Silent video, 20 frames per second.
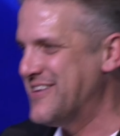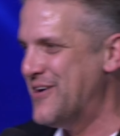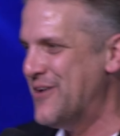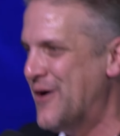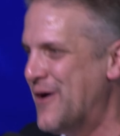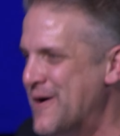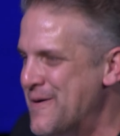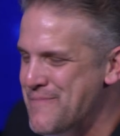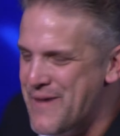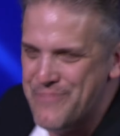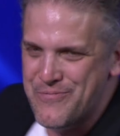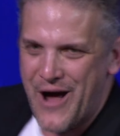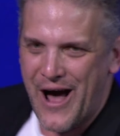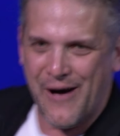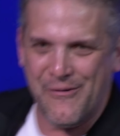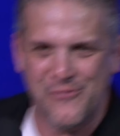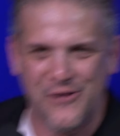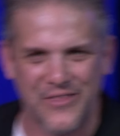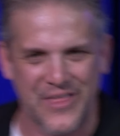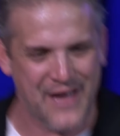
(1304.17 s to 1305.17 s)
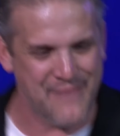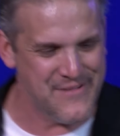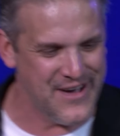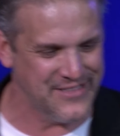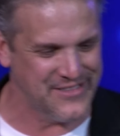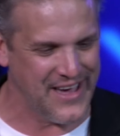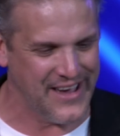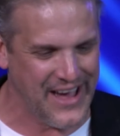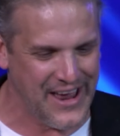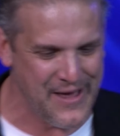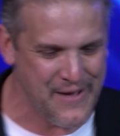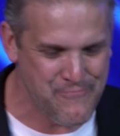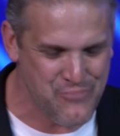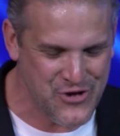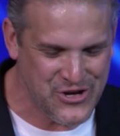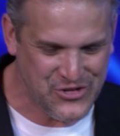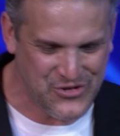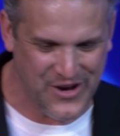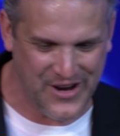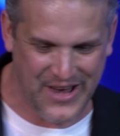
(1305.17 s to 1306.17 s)
That's the only problem with that message. I got
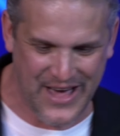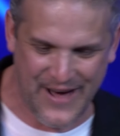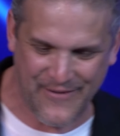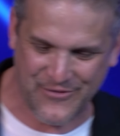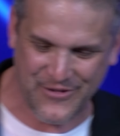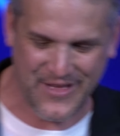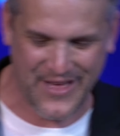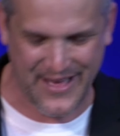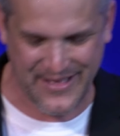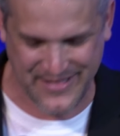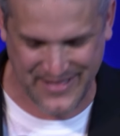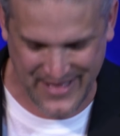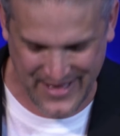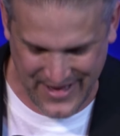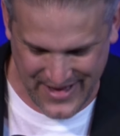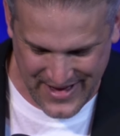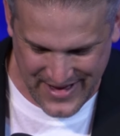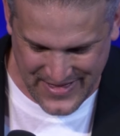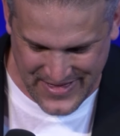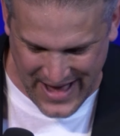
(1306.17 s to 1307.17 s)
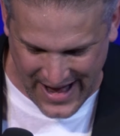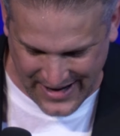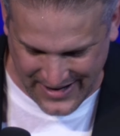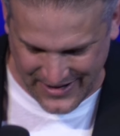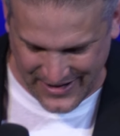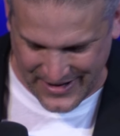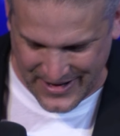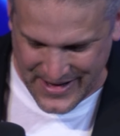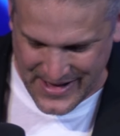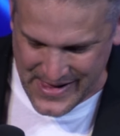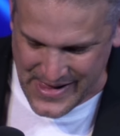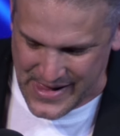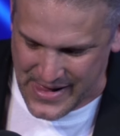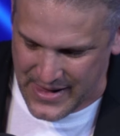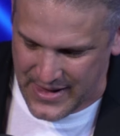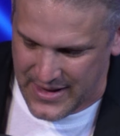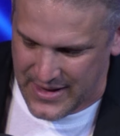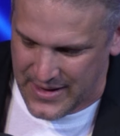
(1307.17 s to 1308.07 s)
to preach right after. That's not good.